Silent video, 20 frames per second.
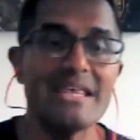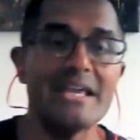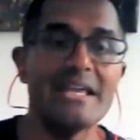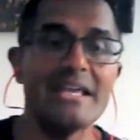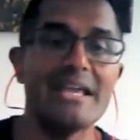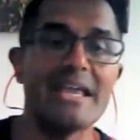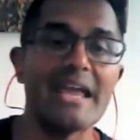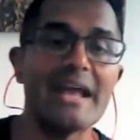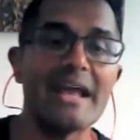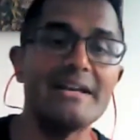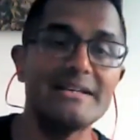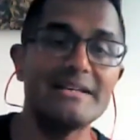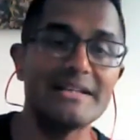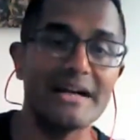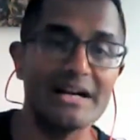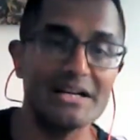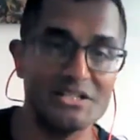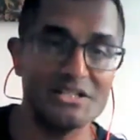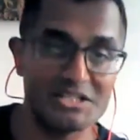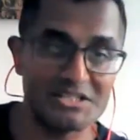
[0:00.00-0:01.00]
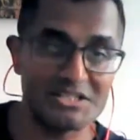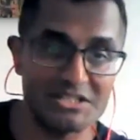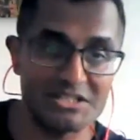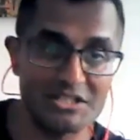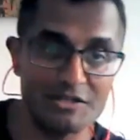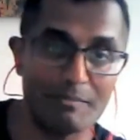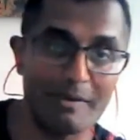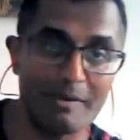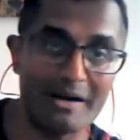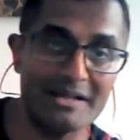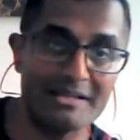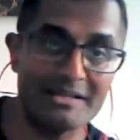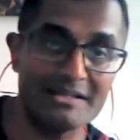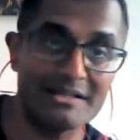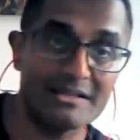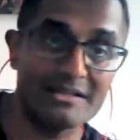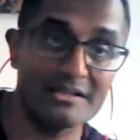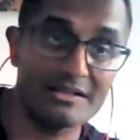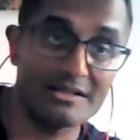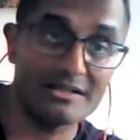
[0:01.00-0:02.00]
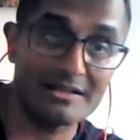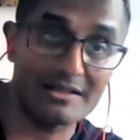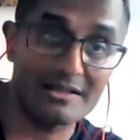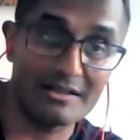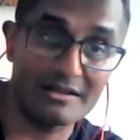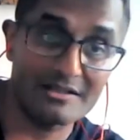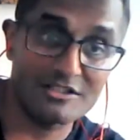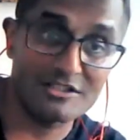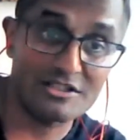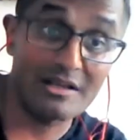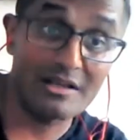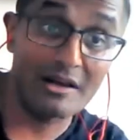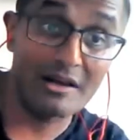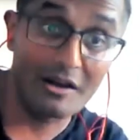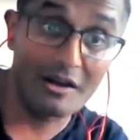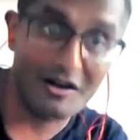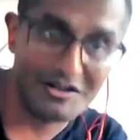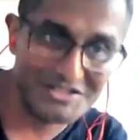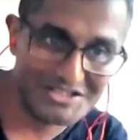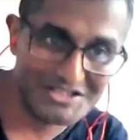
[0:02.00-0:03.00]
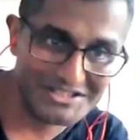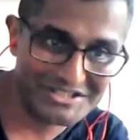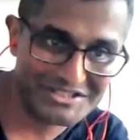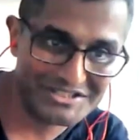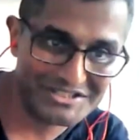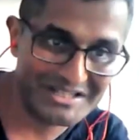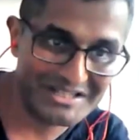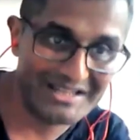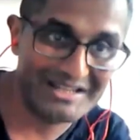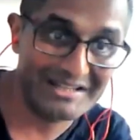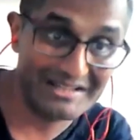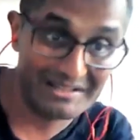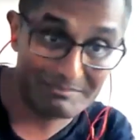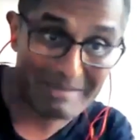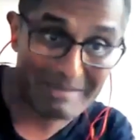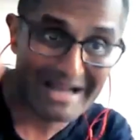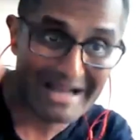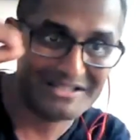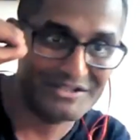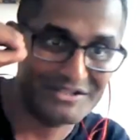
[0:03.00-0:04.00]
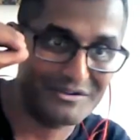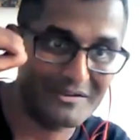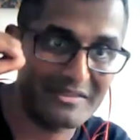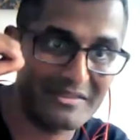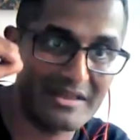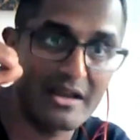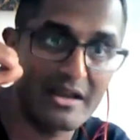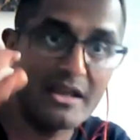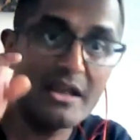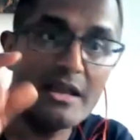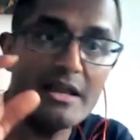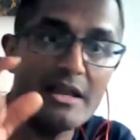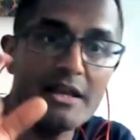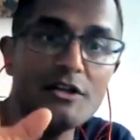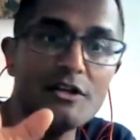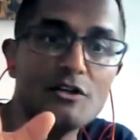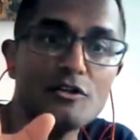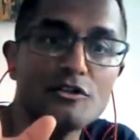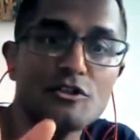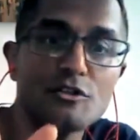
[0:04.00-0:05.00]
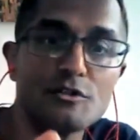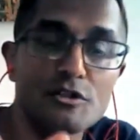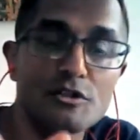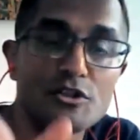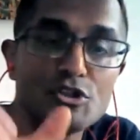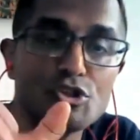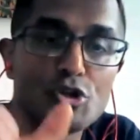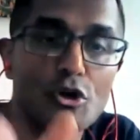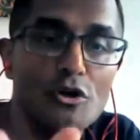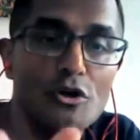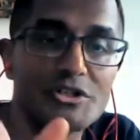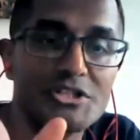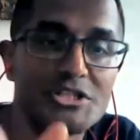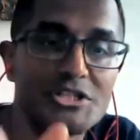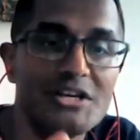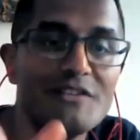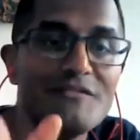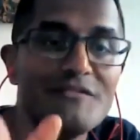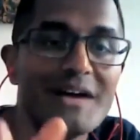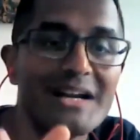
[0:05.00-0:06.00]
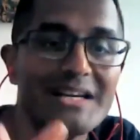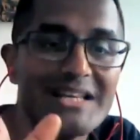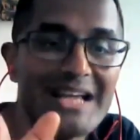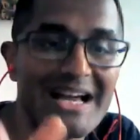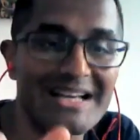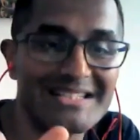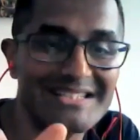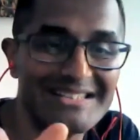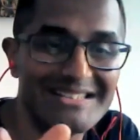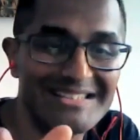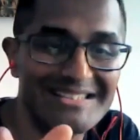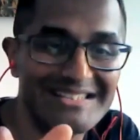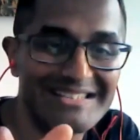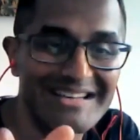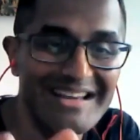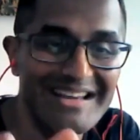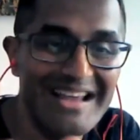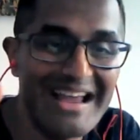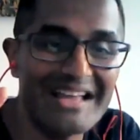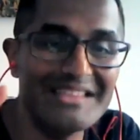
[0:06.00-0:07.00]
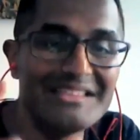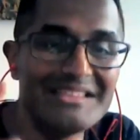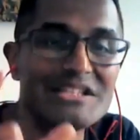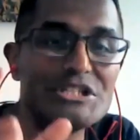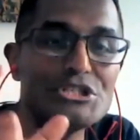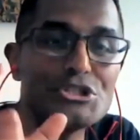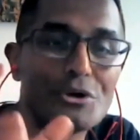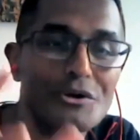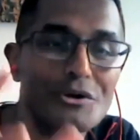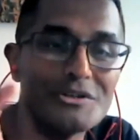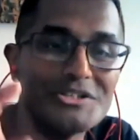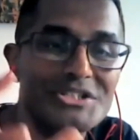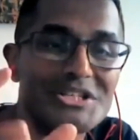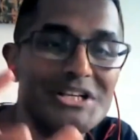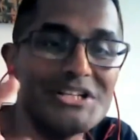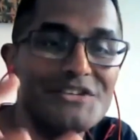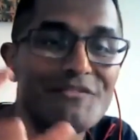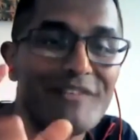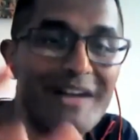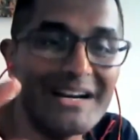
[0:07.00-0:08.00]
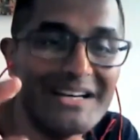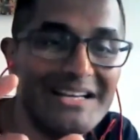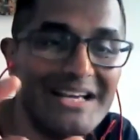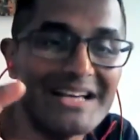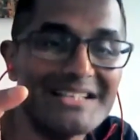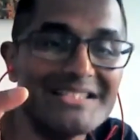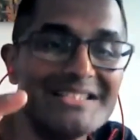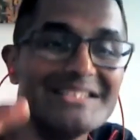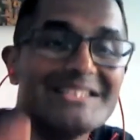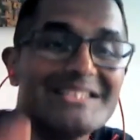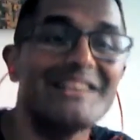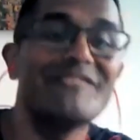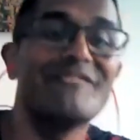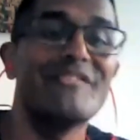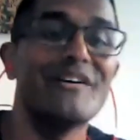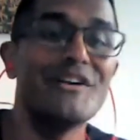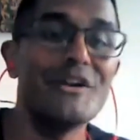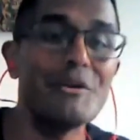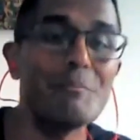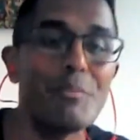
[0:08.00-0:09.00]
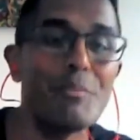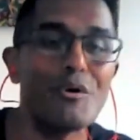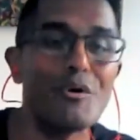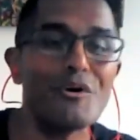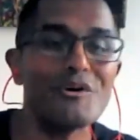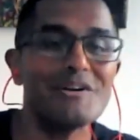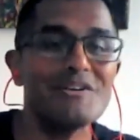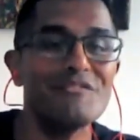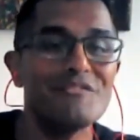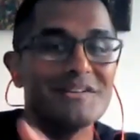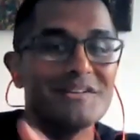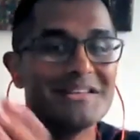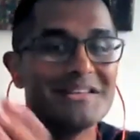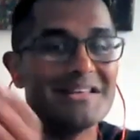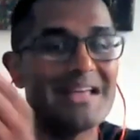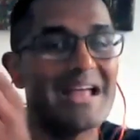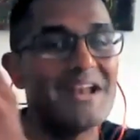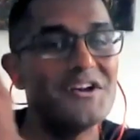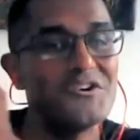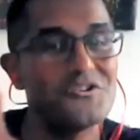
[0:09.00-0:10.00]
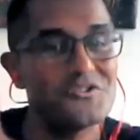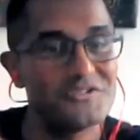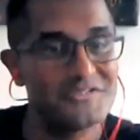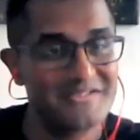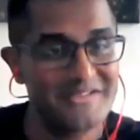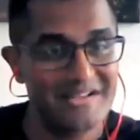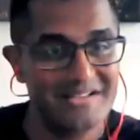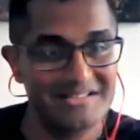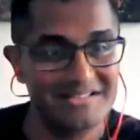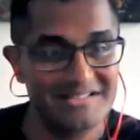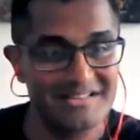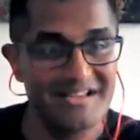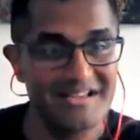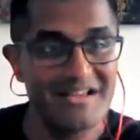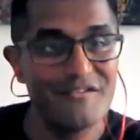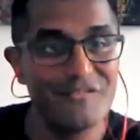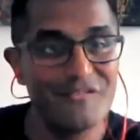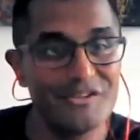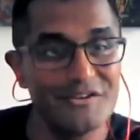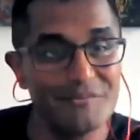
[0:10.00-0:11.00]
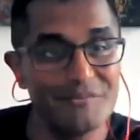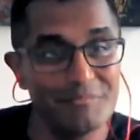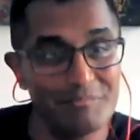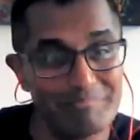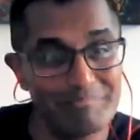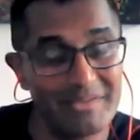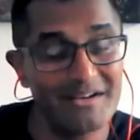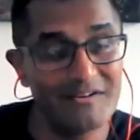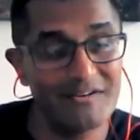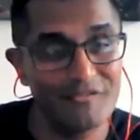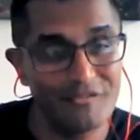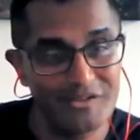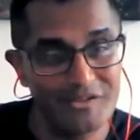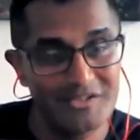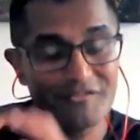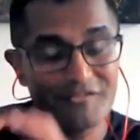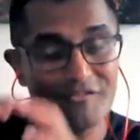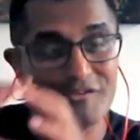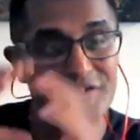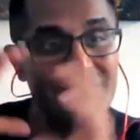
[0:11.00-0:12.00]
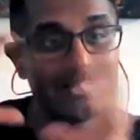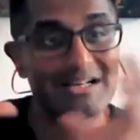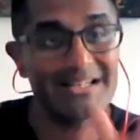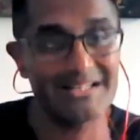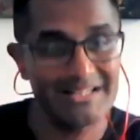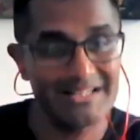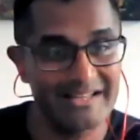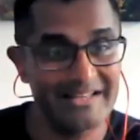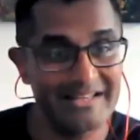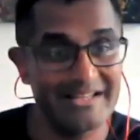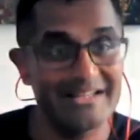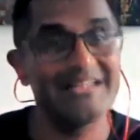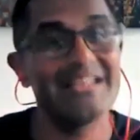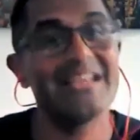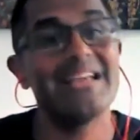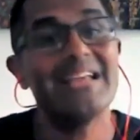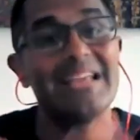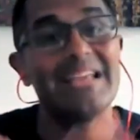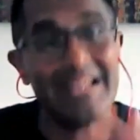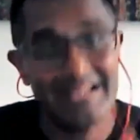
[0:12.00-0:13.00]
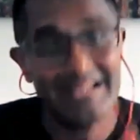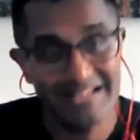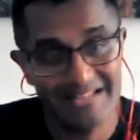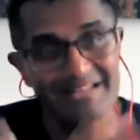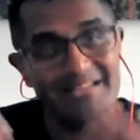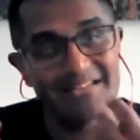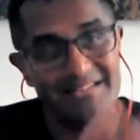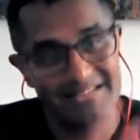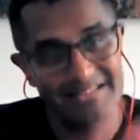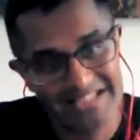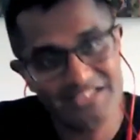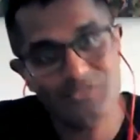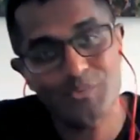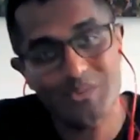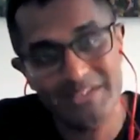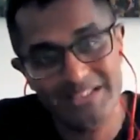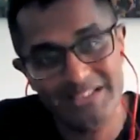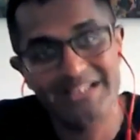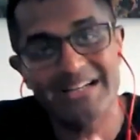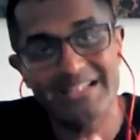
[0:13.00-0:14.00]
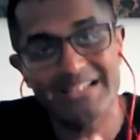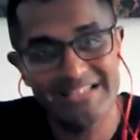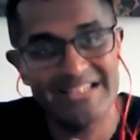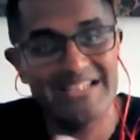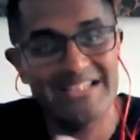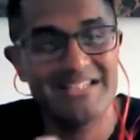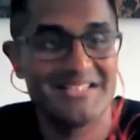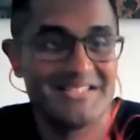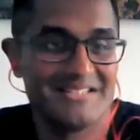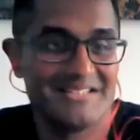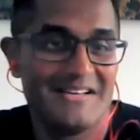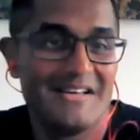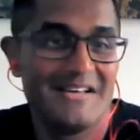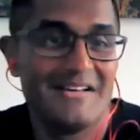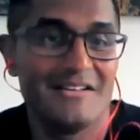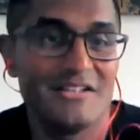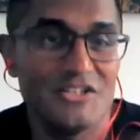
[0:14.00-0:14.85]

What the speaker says: they get digested by the large intestine, the bacteria there, into short chain fatty acids, and these short chain fatty acids are very important for the enterocytes, for the gut lining. They eat that's what the gut eats.